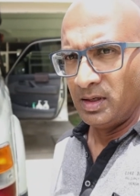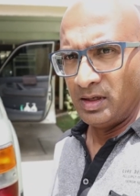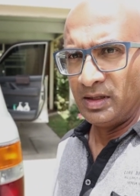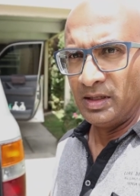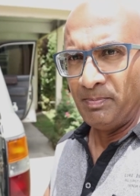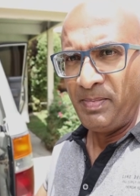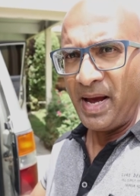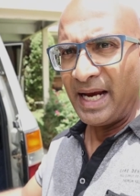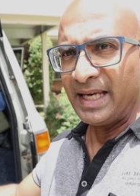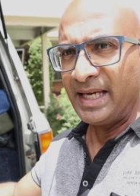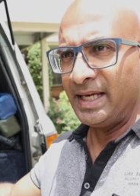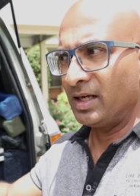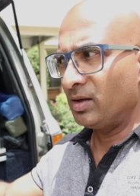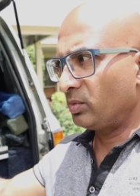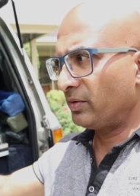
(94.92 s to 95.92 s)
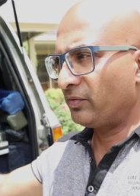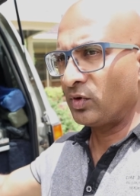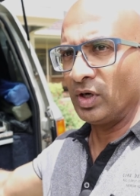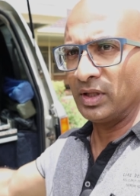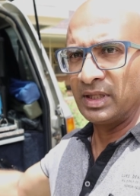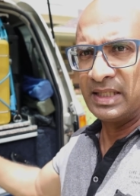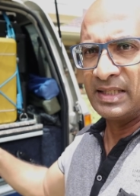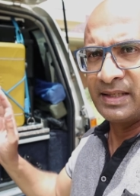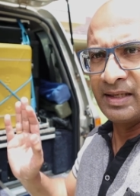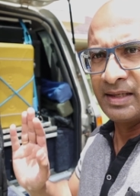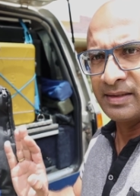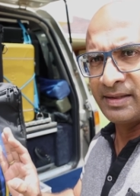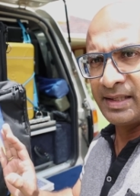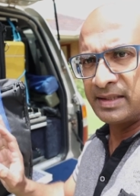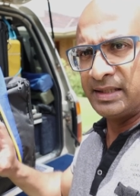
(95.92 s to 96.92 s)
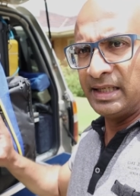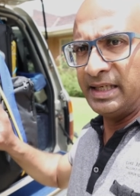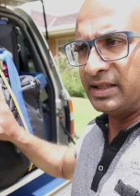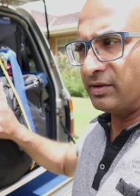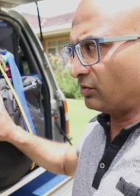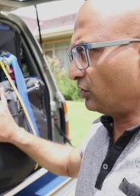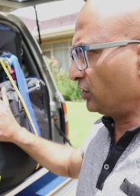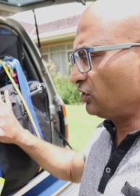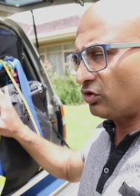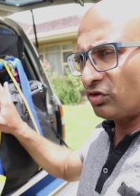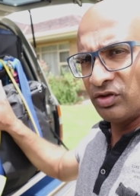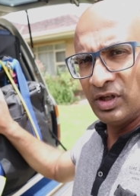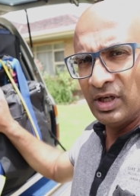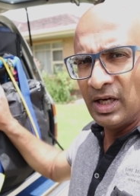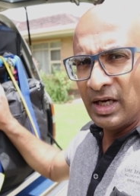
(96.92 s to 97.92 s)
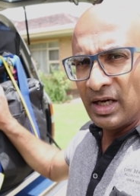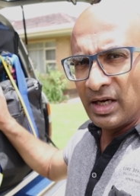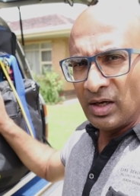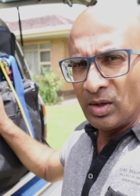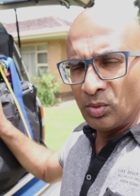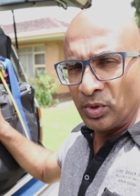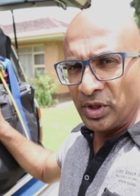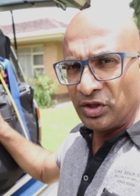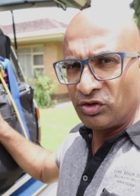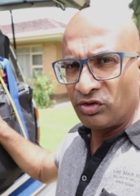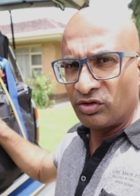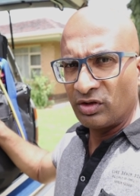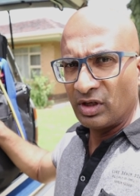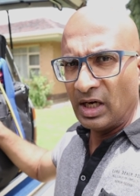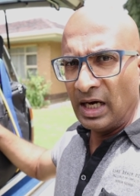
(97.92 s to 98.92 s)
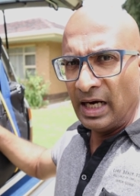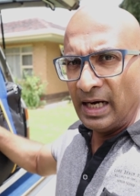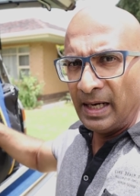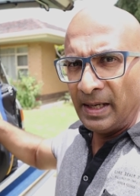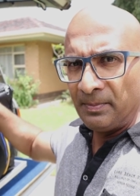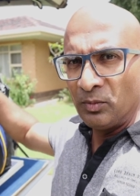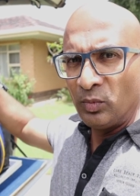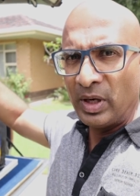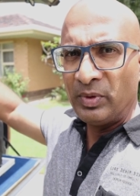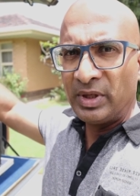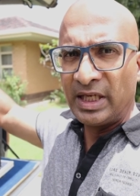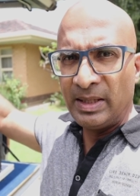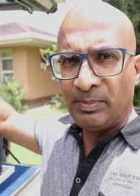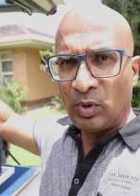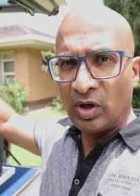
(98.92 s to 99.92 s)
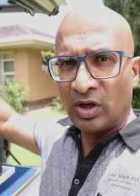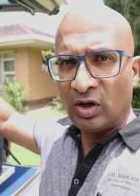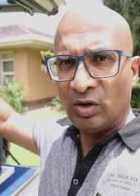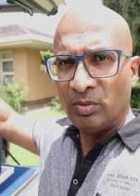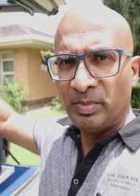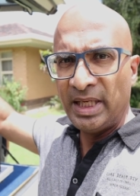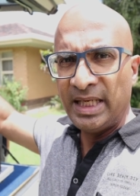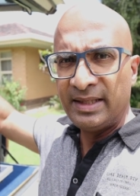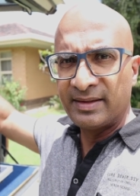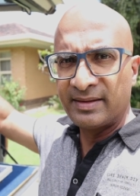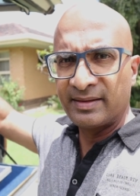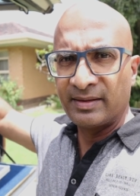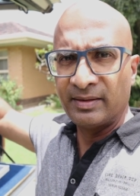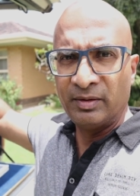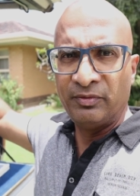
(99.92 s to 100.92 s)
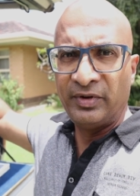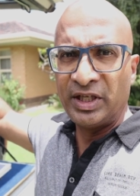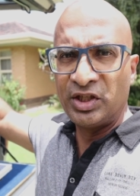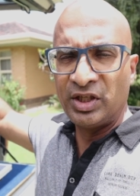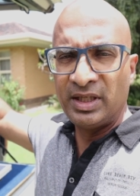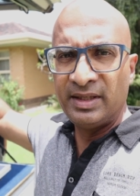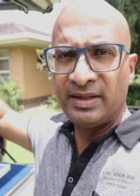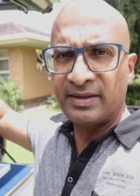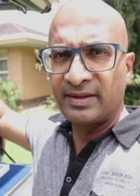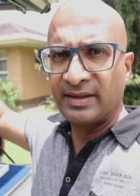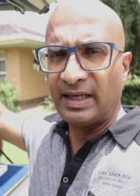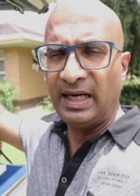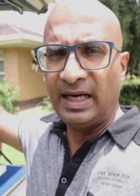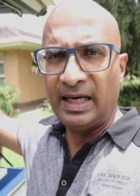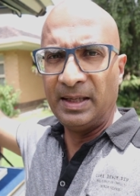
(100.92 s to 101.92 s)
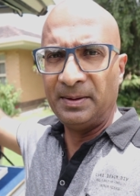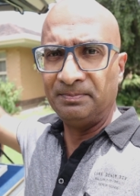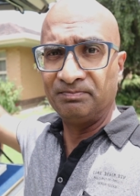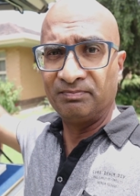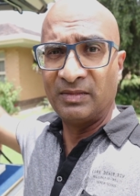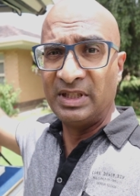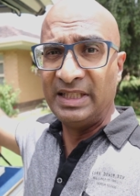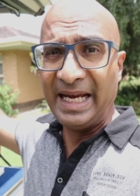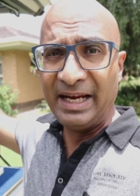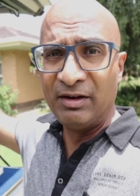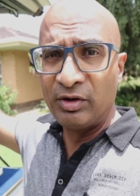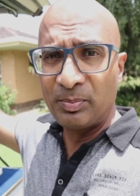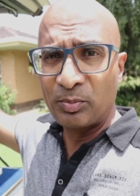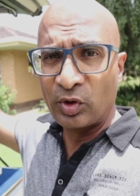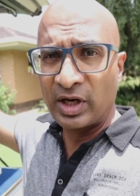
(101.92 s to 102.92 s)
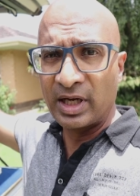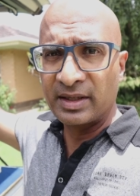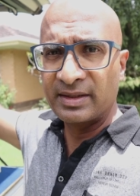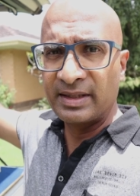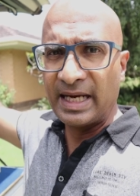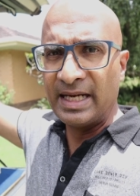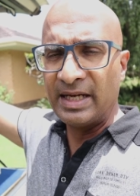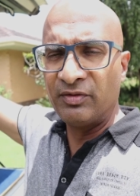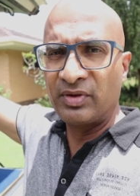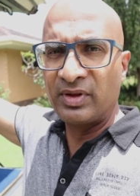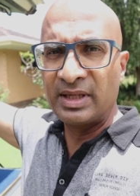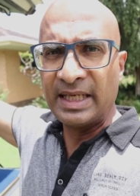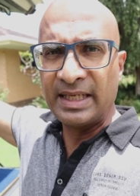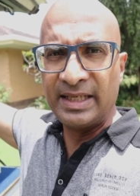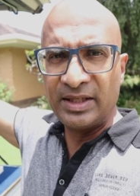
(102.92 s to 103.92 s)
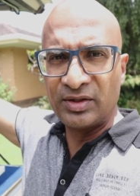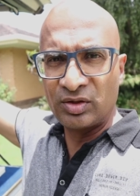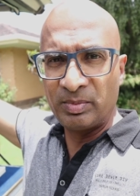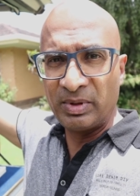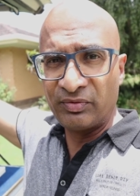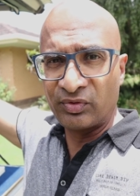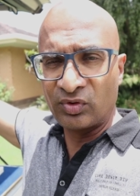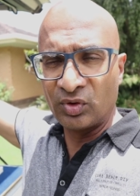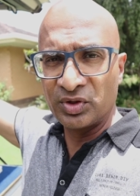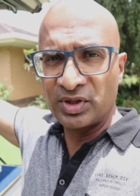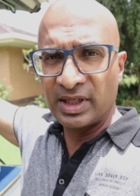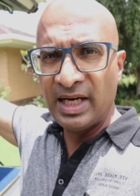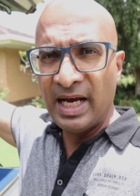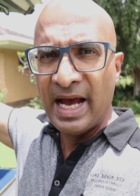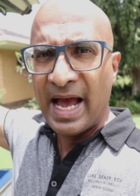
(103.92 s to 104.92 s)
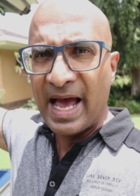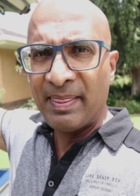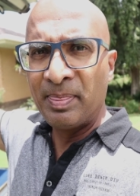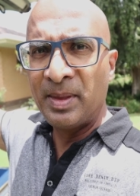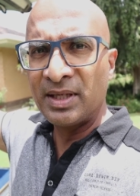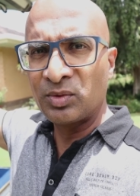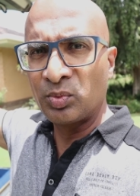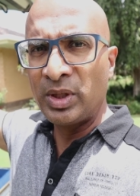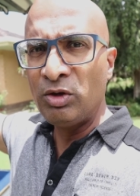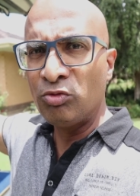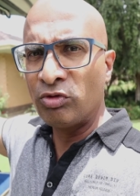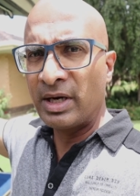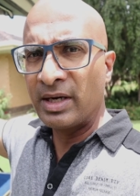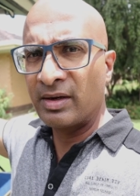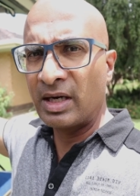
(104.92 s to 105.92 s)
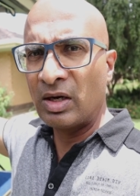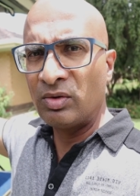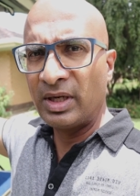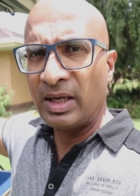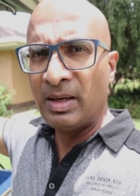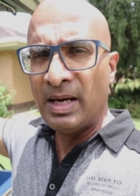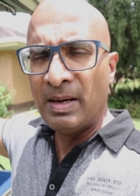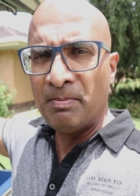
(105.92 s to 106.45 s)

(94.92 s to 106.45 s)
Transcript: In the back here we've got this 60-liter fridge where we keep all our meats, veggies, dairy products and everything that needs to be frozen, and this we run around